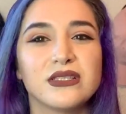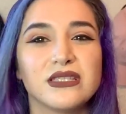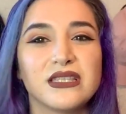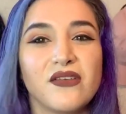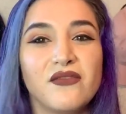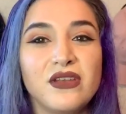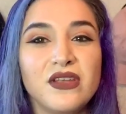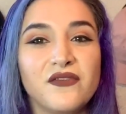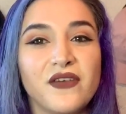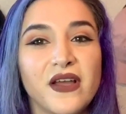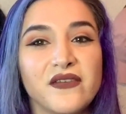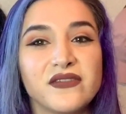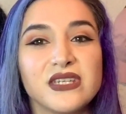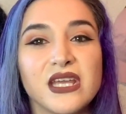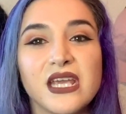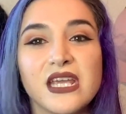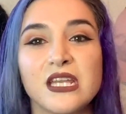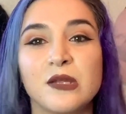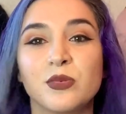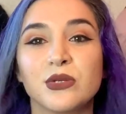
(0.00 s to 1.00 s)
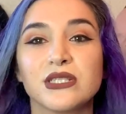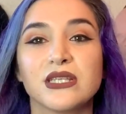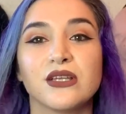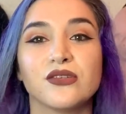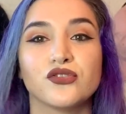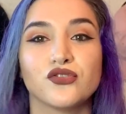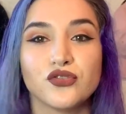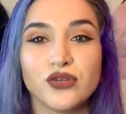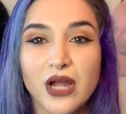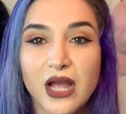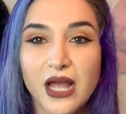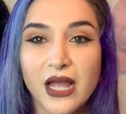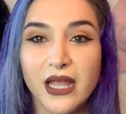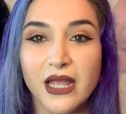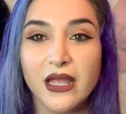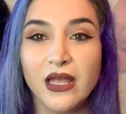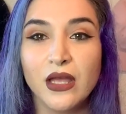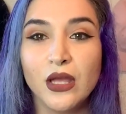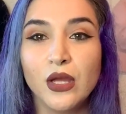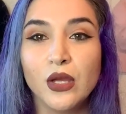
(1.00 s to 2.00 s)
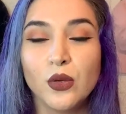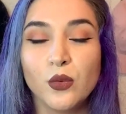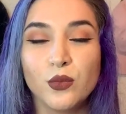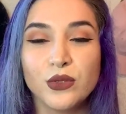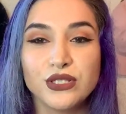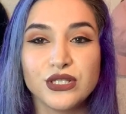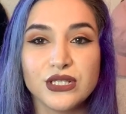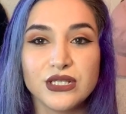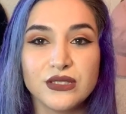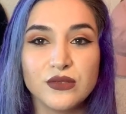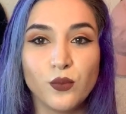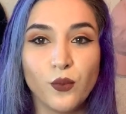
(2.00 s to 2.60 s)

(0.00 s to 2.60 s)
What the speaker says: 75 to 80% dry, which is